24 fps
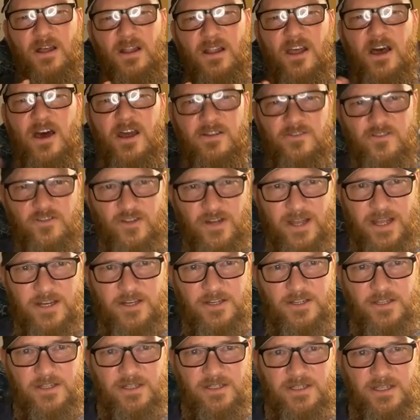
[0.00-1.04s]
are a lot of
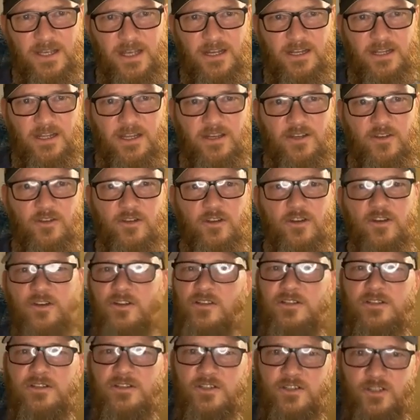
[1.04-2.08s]
strategies, and you
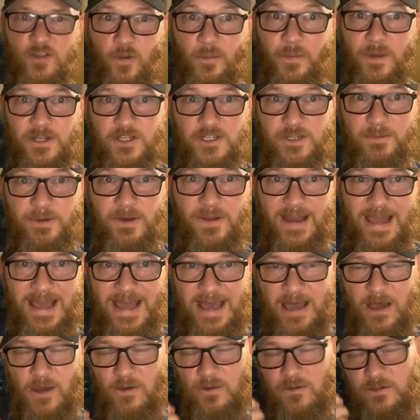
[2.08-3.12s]
learn so much about
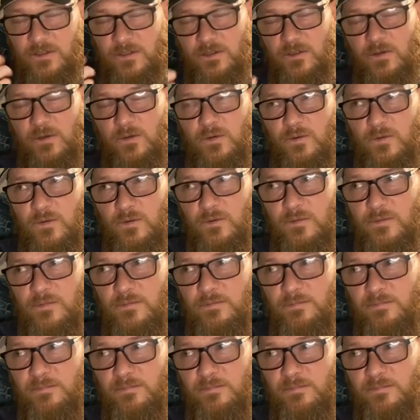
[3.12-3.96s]
how to